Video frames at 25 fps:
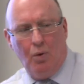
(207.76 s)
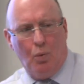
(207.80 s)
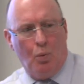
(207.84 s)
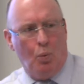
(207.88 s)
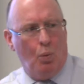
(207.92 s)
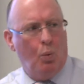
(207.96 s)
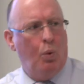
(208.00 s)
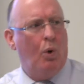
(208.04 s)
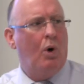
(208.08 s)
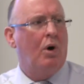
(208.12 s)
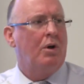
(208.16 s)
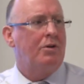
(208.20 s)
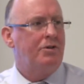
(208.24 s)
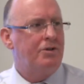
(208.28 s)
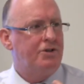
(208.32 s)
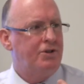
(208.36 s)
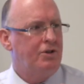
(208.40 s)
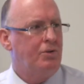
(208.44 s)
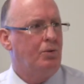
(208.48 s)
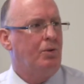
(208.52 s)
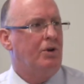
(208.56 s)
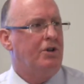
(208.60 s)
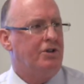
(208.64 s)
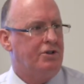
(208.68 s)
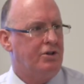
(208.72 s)
what
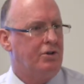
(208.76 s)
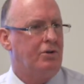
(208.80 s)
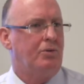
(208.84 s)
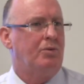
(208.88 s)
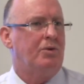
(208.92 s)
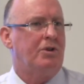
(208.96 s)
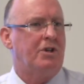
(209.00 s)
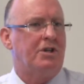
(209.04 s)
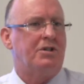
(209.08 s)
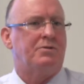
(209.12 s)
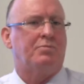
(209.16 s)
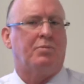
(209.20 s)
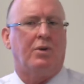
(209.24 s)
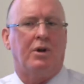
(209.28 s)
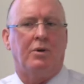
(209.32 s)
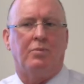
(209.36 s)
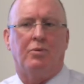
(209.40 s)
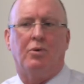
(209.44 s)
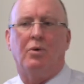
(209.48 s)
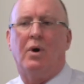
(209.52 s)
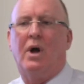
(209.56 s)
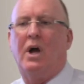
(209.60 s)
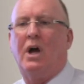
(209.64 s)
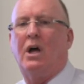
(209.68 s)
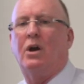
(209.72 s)
do we do with these
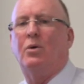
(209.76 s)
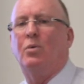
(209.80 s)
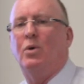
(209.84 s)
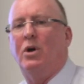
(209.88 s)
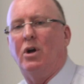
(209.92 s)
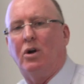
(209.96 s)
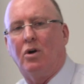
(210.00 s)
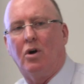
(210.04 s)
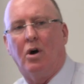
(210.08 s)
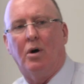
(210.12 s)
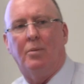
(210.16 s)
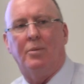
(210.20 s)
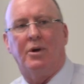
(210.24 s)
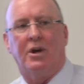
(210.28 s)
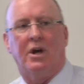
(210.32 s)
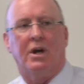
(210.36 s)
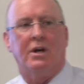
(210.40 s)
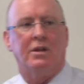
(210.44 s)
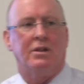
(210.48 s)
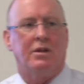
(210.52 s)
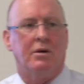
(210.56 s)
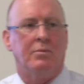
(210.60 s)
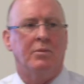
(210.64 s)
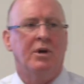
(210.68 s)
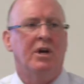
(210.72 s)
people? How do we
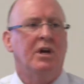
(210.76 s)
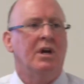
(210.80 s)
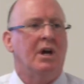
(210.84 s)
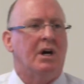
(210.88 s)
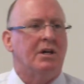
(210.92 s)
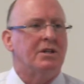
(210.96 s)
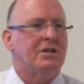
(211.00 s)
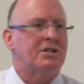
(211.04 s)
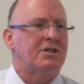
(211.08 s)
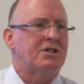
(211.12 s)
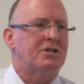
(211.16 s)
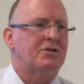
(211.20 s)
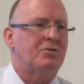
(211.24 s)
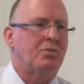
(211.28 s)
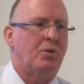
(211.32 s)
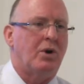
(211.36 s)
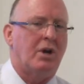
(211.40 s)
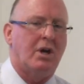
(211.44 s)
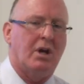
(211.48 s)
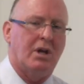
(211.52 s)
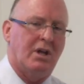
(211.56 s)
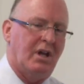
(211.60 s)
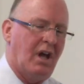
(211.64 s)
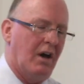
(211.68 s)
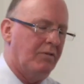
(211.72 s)
accommodate them? And this is
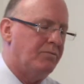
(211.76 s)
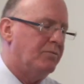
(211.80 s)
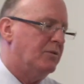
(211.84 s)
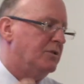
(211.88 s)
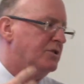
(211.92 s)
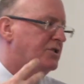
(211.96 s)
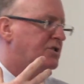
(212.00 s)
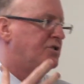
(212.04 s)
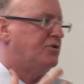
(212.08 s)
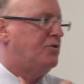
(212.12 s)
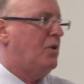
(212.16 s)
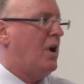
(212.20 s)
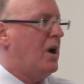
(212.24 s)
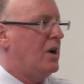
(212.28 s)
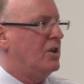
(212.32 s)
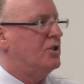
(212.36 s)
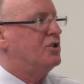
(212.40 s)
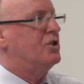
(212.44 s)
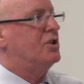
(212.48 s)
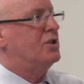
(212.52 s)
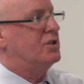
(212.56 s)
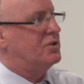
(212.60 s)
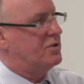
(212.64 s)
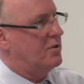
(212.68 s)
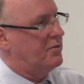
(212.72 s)
where government
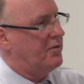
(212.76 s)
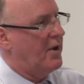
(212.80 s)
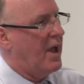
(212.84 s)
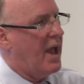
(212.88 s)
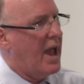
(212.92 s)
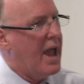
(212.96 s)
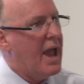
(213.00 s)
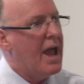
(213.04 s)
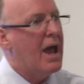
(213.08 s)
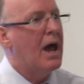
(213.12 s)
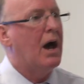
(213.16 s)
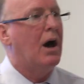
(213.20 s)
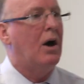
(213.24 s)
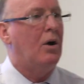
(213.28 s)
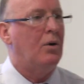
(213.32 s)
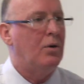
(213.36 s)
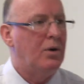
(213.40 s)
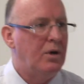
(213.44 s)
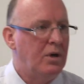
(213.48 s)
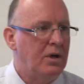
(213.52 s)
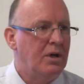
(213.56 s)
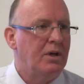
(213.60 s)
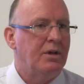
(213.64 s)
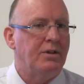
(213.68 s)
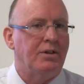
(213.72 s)
strategies of how
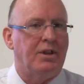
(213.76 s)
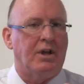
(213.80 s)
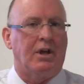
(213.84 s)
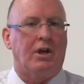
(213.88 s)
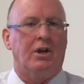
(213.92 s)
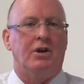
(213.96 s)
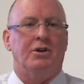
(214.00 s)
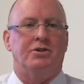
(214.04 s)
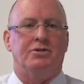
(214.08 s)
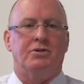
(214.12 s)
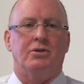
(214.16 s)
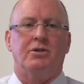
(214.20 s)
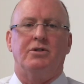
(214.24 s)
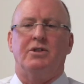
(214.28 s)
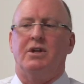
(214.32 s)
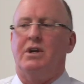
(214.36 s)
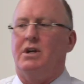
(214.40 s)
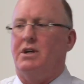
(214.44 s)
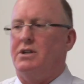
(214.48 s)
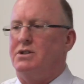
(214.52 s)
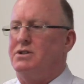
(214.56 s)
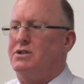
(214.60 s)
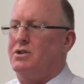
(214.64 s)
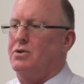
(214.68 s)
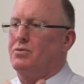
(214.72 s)
they're going to do
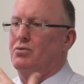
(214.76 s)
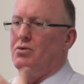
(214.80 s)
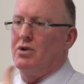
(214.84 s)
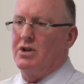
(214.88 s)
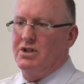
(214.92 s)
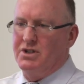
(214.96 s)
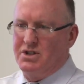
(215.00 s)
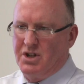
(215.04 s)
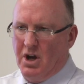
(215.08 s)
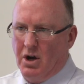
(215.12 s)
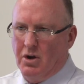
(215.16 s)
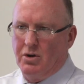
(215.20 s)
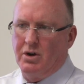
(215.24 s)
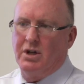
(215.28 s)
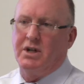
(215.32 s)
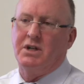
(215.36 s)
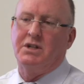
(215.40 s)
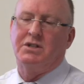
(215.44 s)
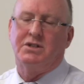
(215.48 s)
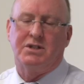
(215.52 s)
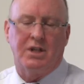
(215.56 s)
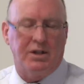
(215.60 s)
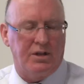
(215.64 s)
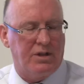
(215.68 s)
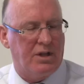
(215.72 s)
things, the
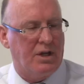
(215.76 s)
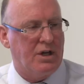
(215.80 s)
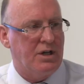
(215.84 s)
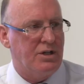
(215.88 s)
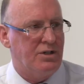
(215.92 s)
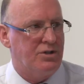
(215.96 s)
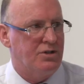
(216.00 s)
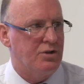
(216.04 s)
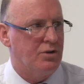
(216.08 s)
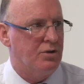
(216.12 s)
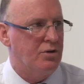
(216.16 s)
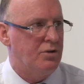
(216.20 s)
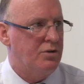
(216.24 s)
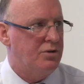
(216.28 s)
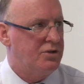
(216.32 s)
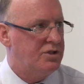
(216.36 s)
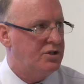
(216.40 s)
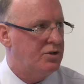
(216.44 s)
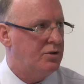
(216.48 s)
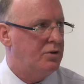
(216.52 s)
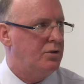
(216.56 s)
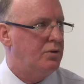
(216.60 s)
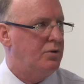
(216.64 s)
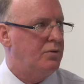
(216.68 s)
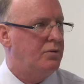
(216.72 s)
rezonings that they do
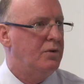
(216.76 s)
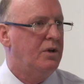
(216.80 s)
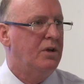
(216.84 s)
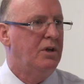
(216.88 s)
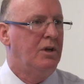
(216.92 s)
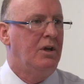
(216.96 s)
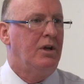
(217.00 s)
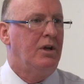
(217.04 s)
to